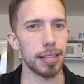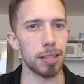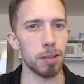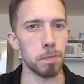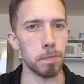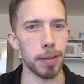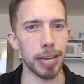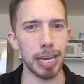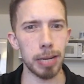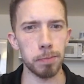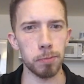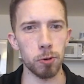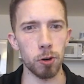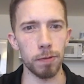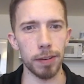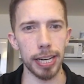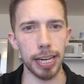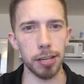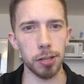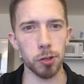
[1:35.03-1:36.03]
the main
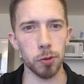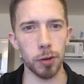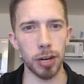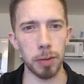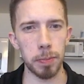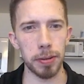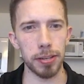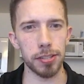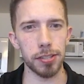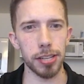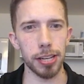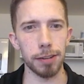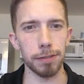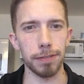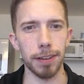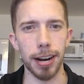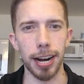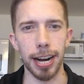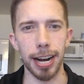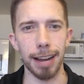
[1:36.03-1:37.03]
move is going to be
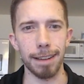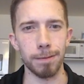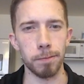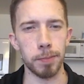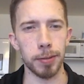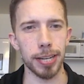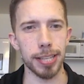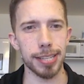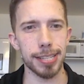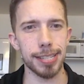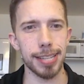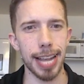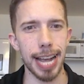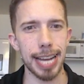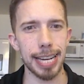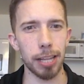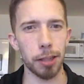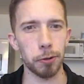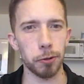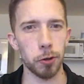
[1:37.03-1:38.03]
c5, but
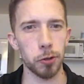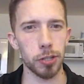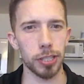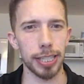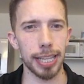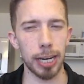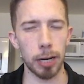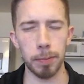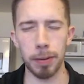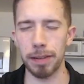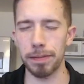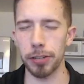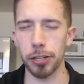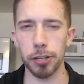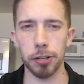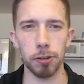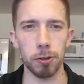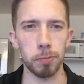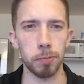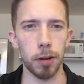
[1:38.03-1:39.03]
instead he throws a little bit of a
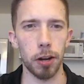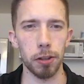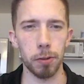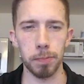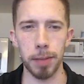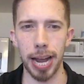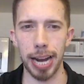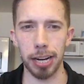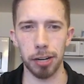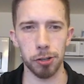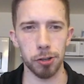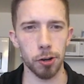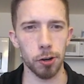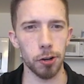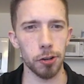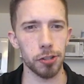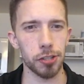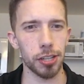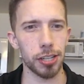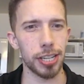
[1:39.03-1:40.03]
curveball at Magnus
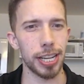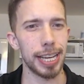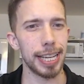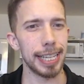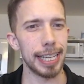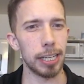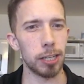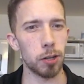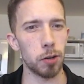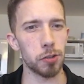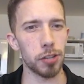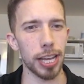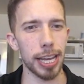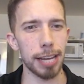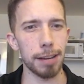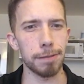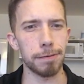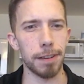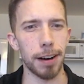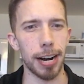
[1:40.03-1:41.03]
Carlsen. He goes
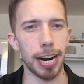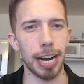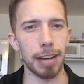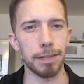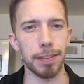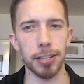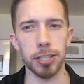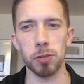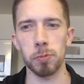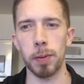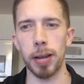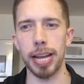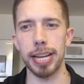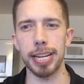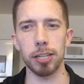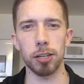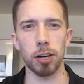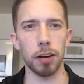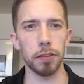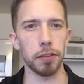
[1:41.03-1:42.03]
a5,
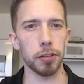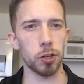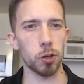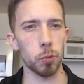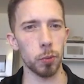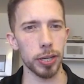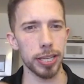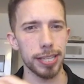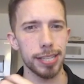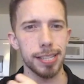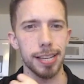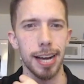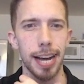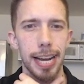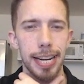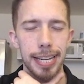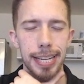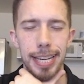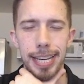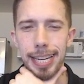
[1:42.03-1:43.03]
expanding on the queen
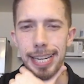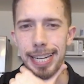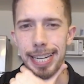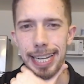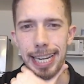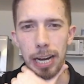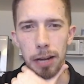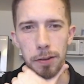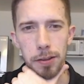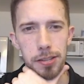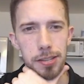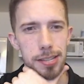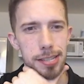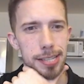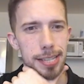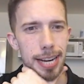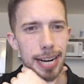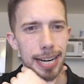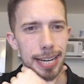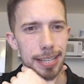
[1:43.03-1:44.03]
side. Now this is
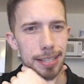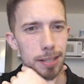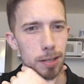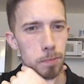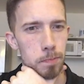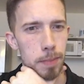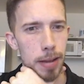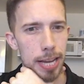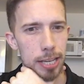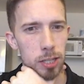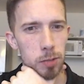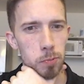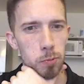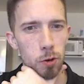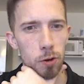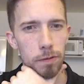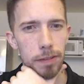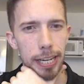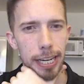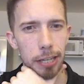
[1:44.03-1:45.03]
not the best
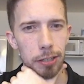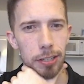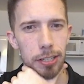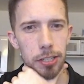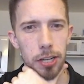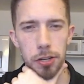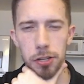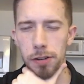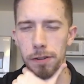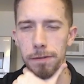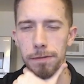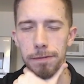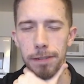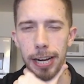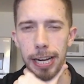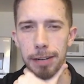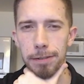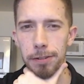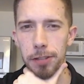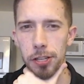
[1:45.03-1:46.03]
move here. It doesn't
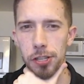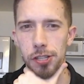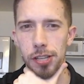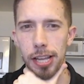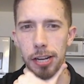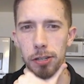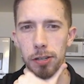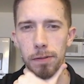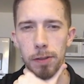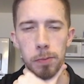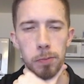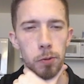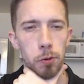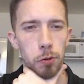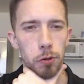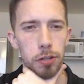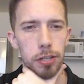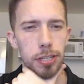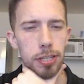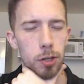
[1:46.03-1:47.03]
fight for the center of the
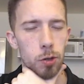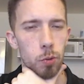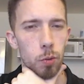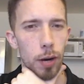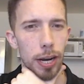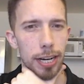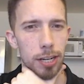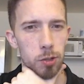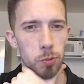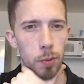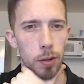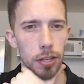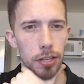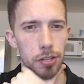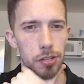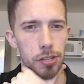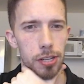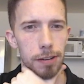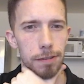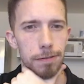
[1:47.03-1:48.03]
board quite as well
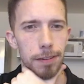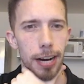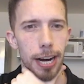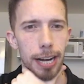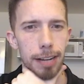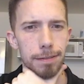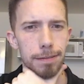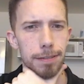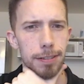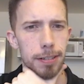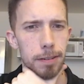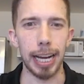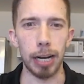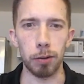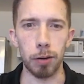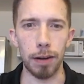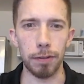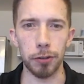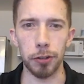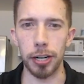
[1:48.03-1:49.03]
as c5.
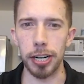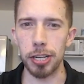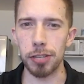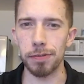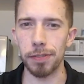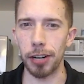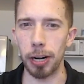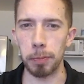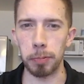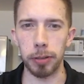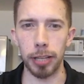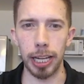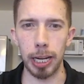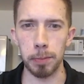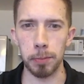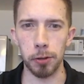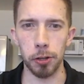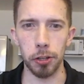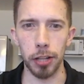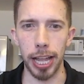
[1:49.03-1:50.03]
However, it is very
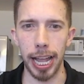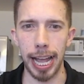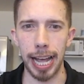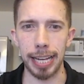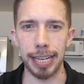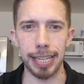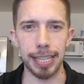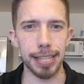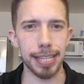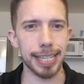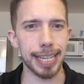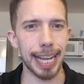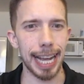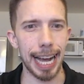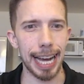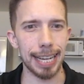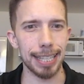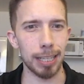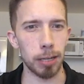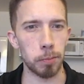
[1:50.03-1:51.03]
playable, and in the
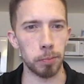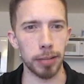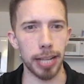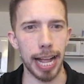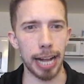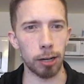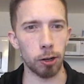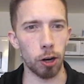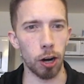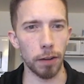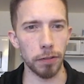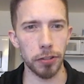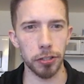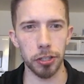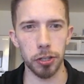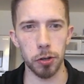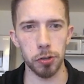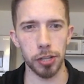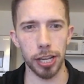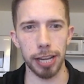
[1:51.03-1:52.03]
Catalan, black often
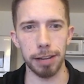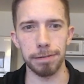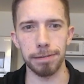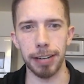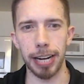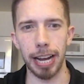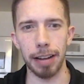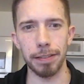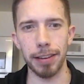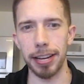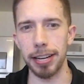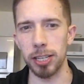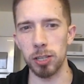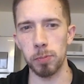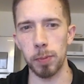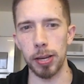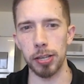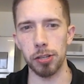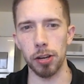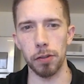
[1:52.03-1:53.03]
goes a5, getting
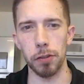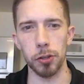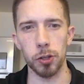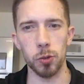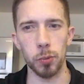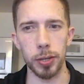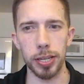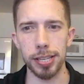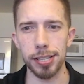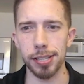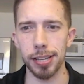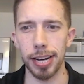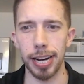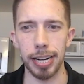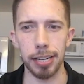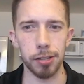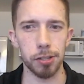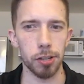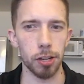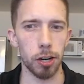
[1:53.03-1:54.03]
space on the queen
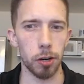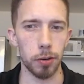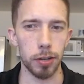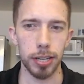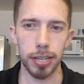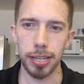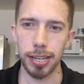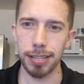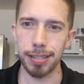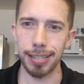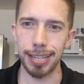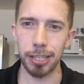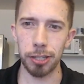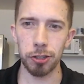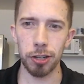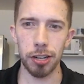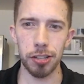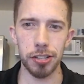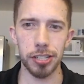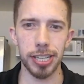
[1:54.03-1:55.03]
side, so it's an
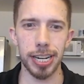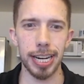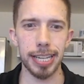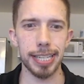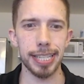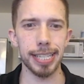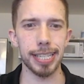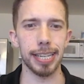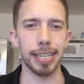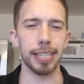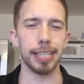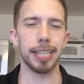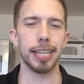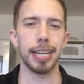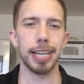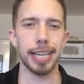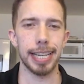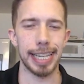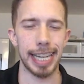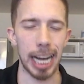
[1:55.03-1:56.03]
interesting idea.
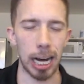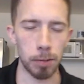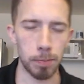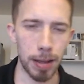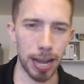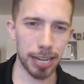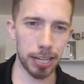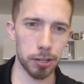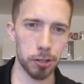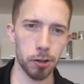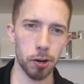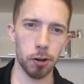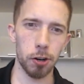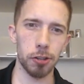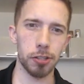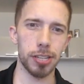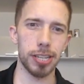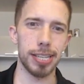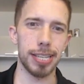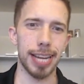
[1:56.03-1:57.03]
Now Magnus
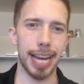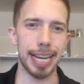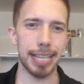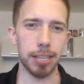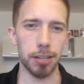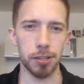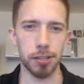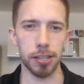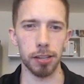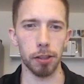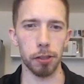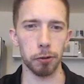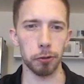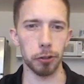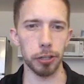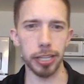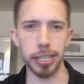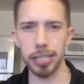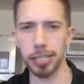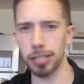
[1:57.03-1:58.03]
Carlsen, knight to
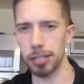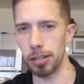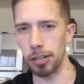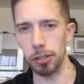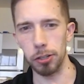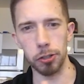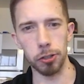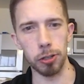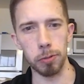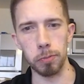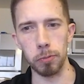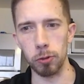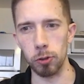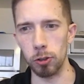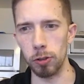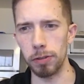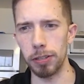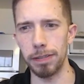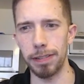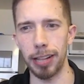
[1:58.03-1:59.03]
c3, a good
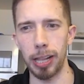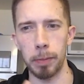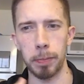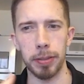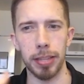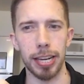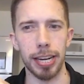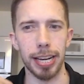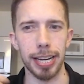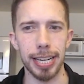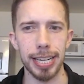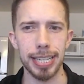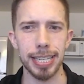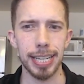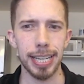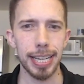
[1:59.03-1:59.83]
move, developing the knight.